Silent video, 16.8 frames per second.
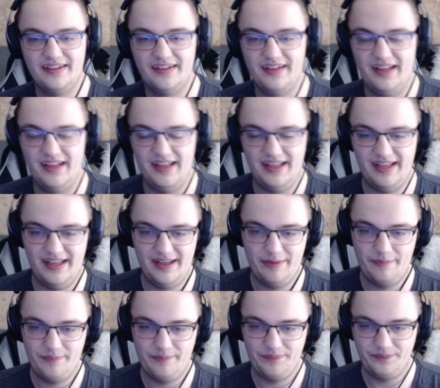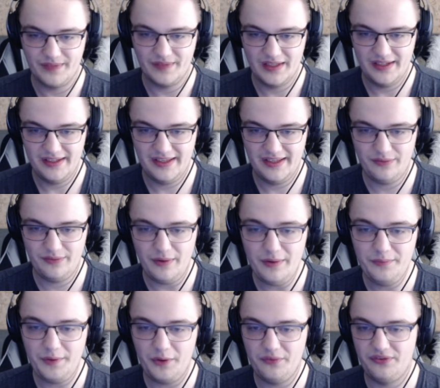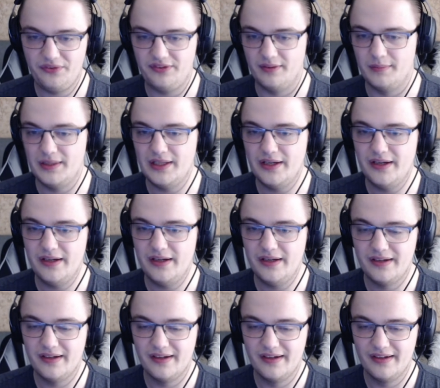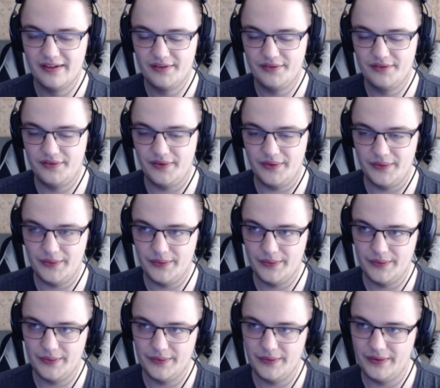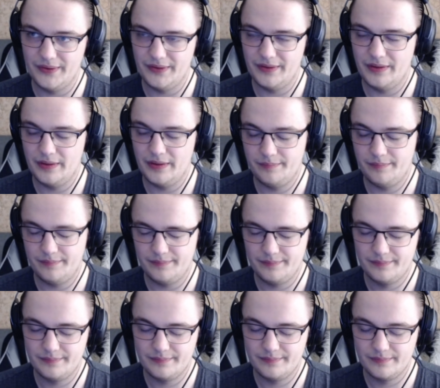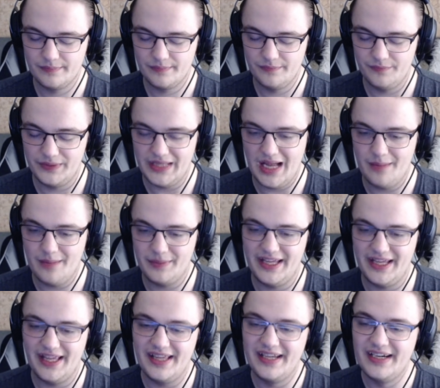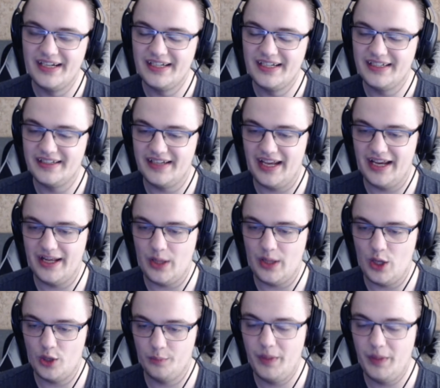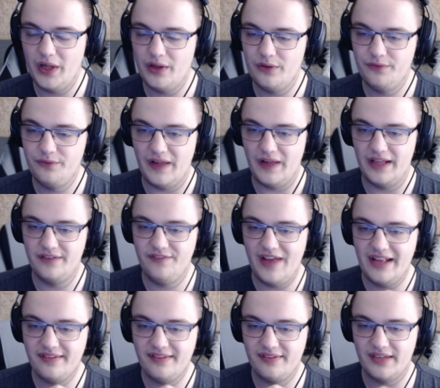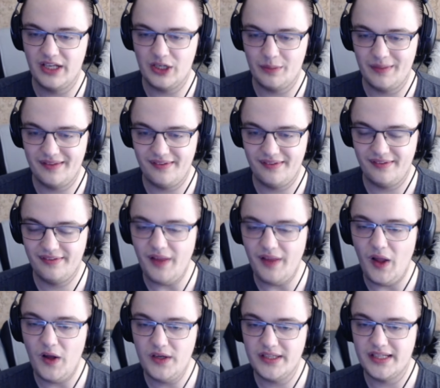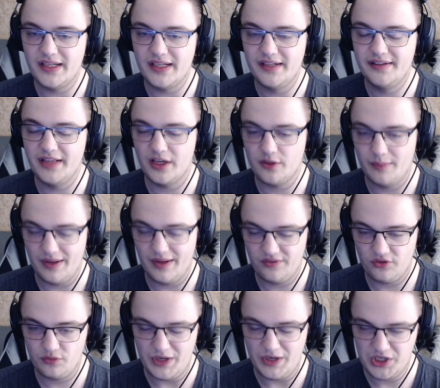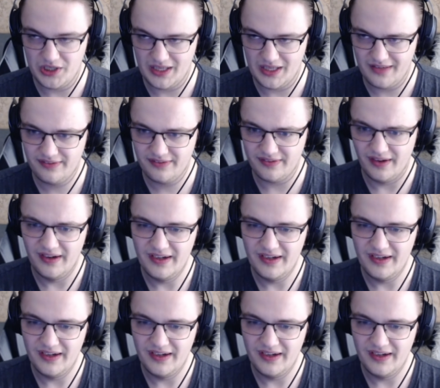um, he's very very similar to um, Vidomina. They are both advanced necromancy start necromancer specialists.